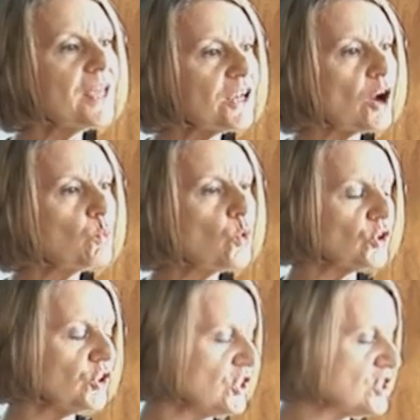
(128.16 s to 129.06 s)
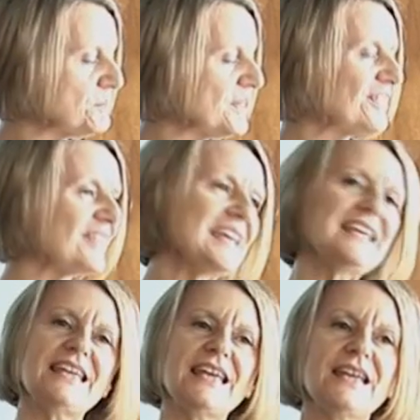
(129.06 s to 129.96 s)
then I want you to be
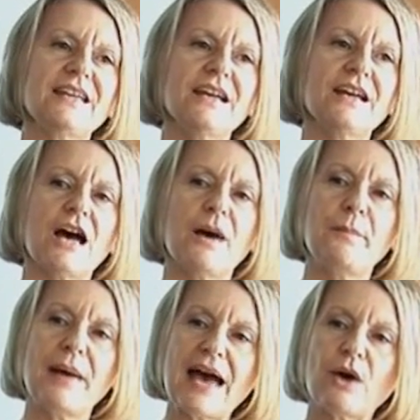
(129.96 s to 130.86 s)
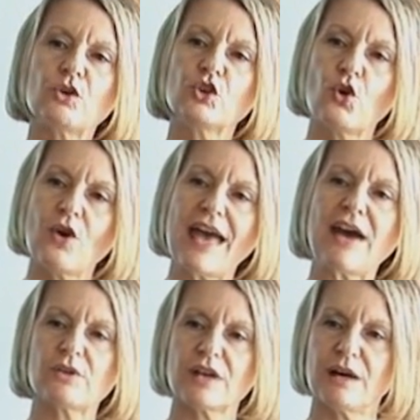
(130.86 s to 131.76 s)
thinking about your
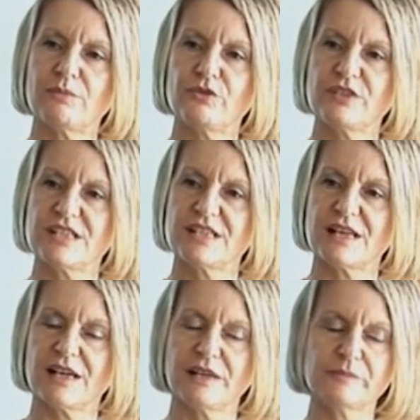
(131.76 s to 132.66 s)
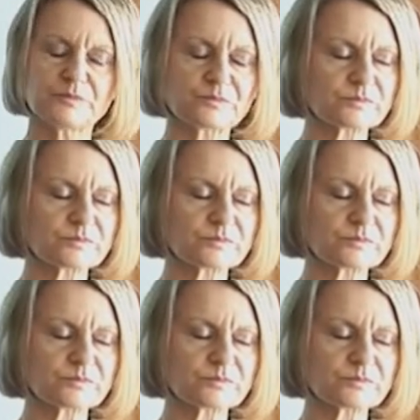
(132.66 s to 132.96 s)
outcome for today.